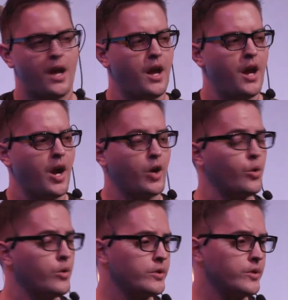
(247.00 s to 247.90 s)
Our
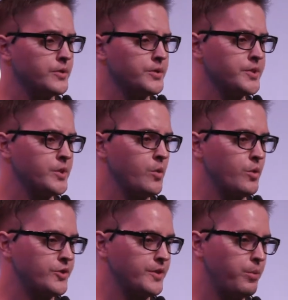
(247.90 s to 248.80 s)
orders were to
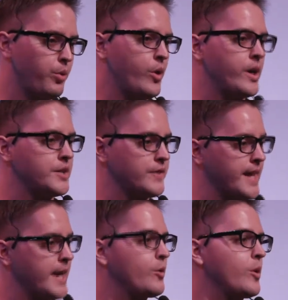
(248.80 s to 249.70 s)
deploy to the
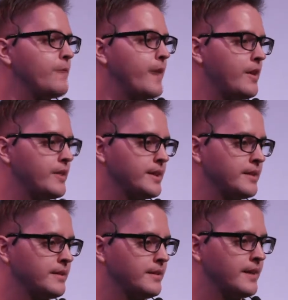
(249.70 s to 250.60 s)
Kangaroo Valley
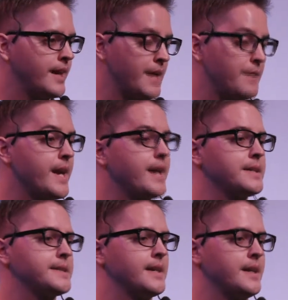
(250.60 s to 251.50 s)
in
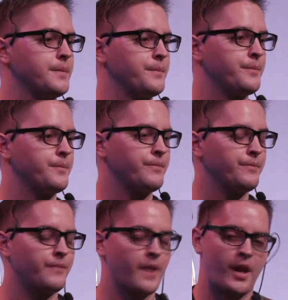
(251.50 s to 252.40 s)
Afghanistan,
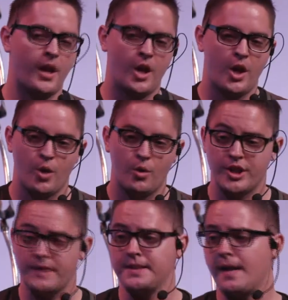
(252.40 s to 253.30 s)
which
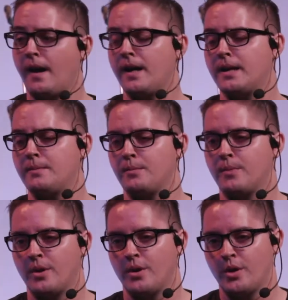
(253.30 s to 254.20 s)
at the time
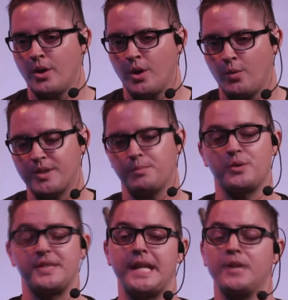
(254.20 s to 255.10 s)
was the most
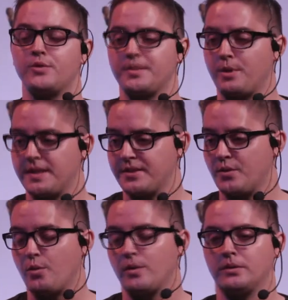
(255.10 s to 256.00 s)
dangerous place in the
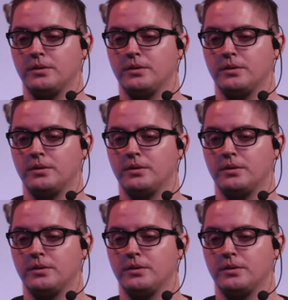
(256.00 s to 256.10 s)
world.